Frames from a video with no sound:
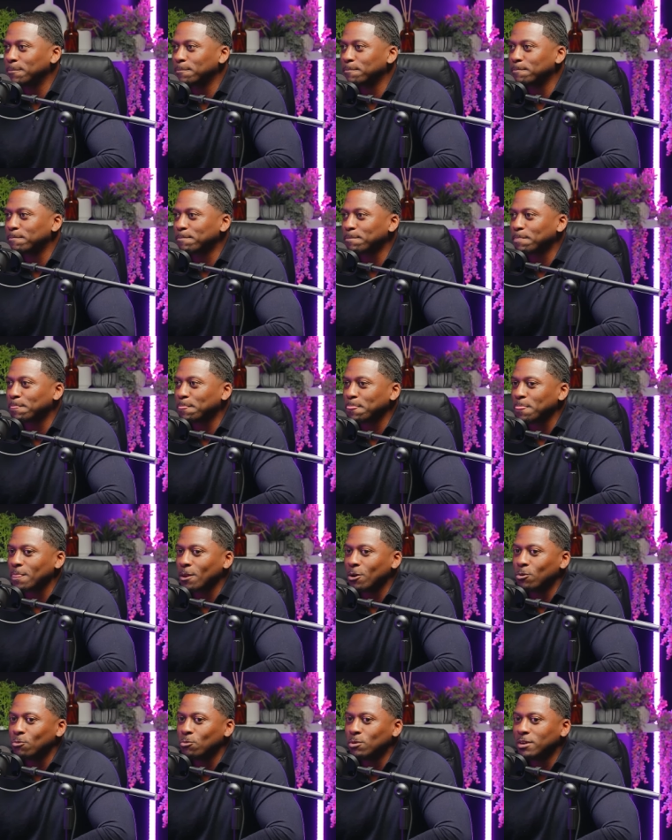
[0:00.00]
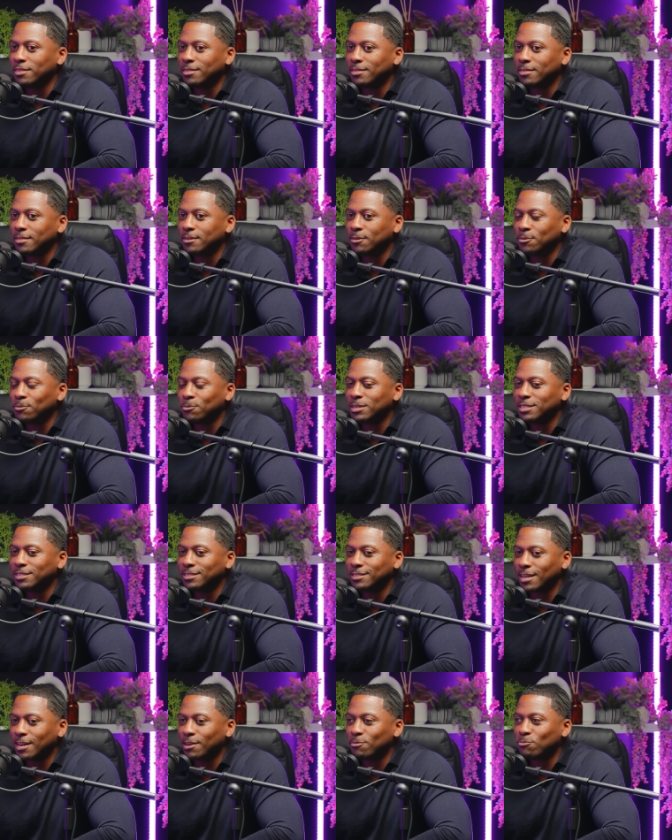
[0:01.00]
Mm-hmm. We
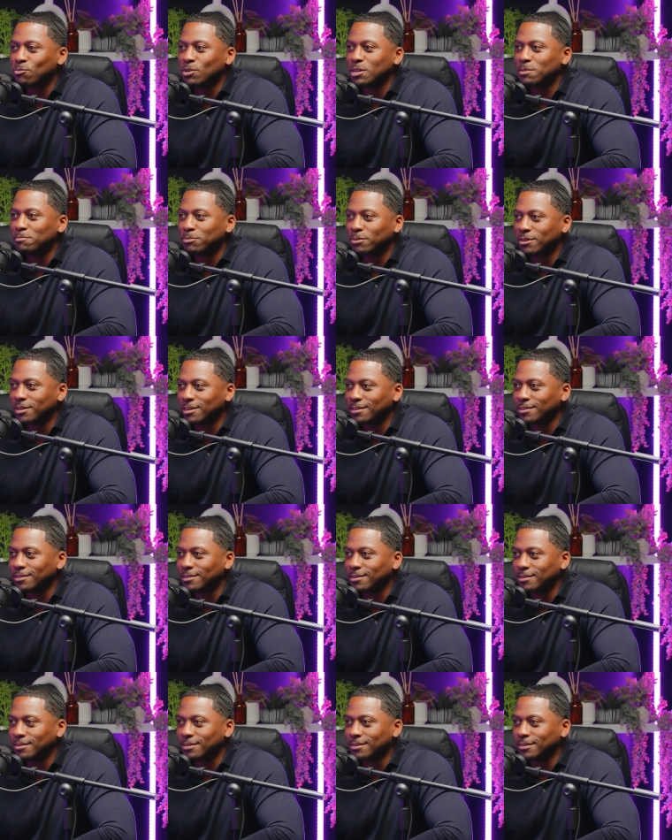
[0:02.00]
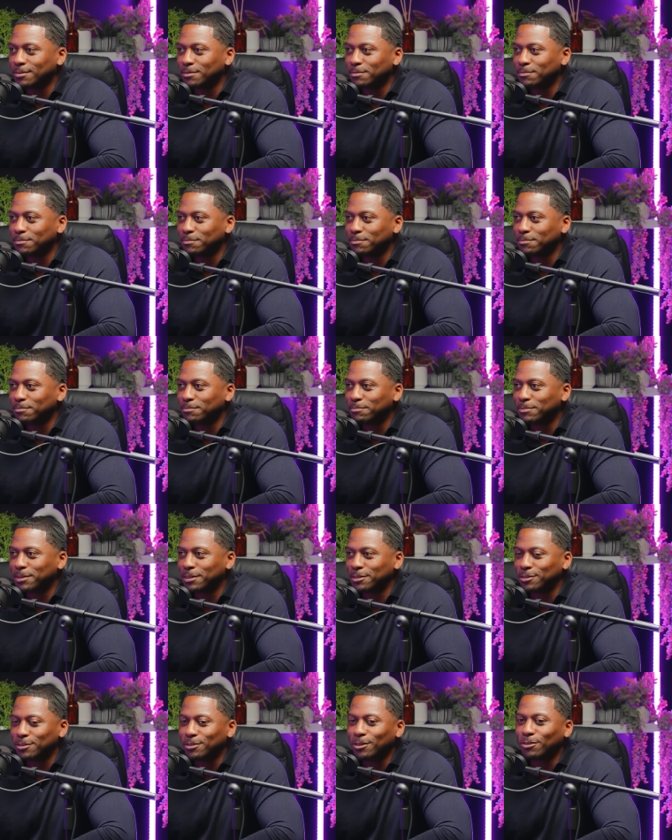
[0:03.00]
say we breathe,
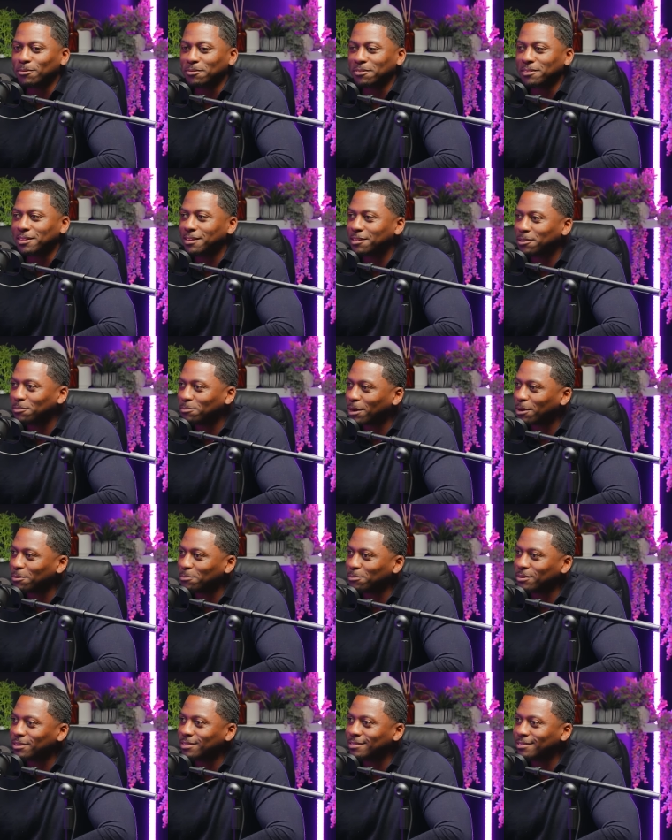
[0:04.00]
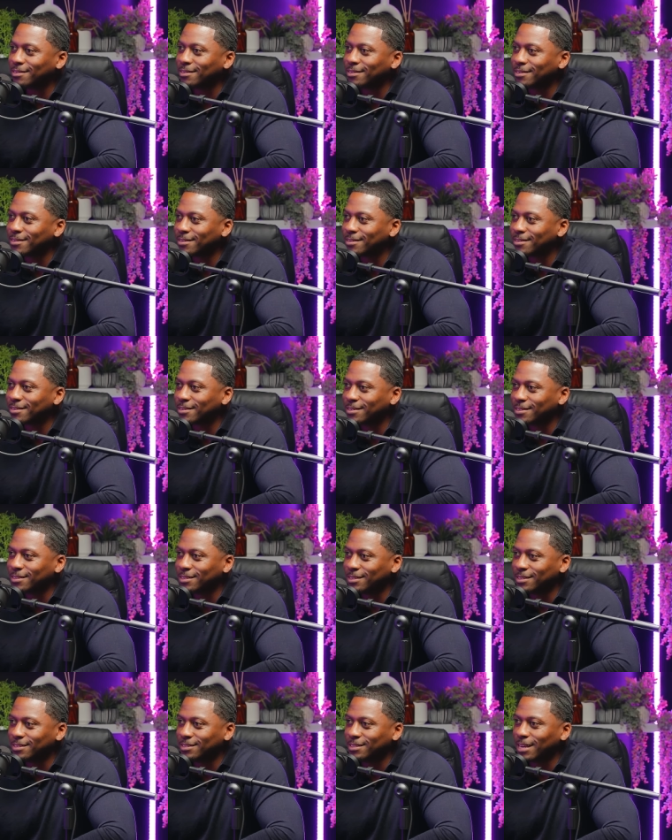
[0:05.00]
but you don't think about breathing.
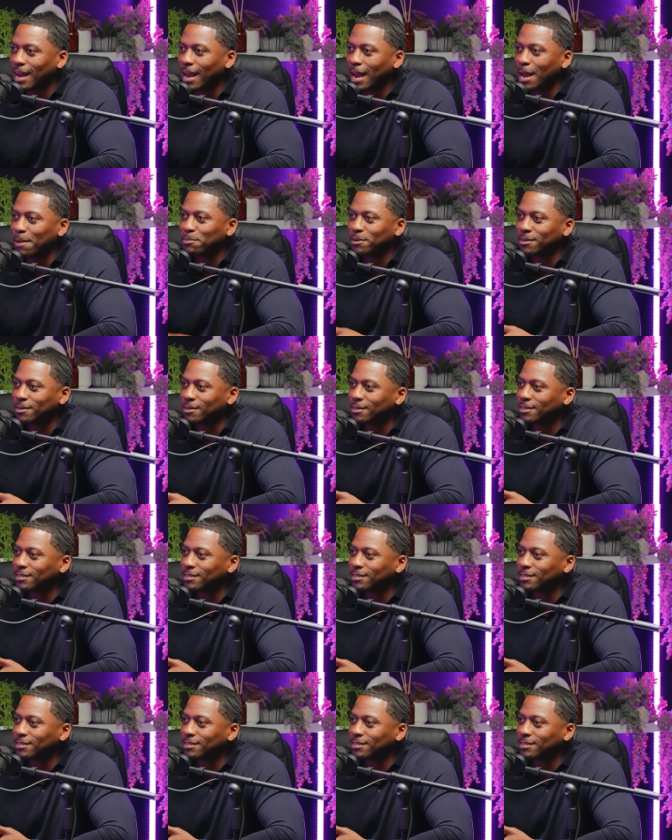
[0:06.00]
It's a happening.